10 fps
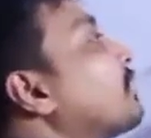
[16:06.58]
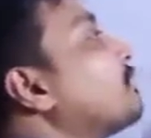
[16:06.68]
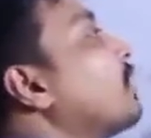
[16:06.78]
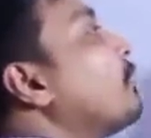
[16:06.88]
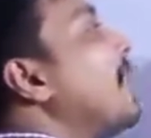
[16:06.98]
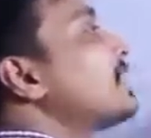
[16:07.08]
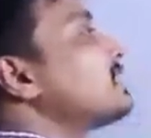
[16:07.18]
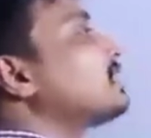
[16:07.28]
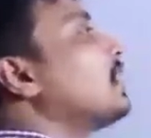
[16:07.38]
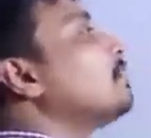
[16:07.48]
from the first
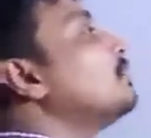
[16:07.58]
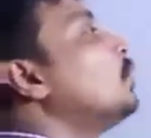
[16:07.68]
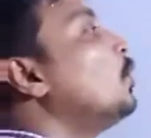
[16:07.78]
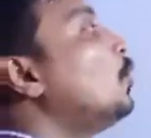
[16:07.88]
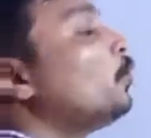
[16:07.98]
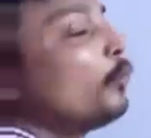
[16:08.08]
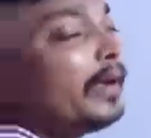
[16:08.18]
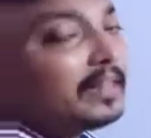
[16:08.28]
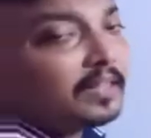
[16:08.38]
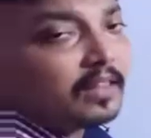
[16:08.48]
term.
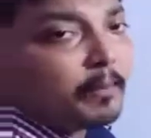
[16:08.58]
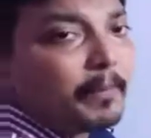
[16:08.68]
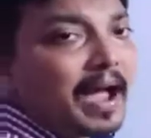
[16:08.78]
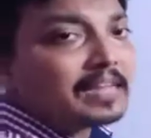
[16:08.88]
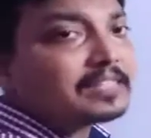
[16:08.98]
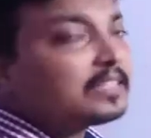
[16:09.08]
With the first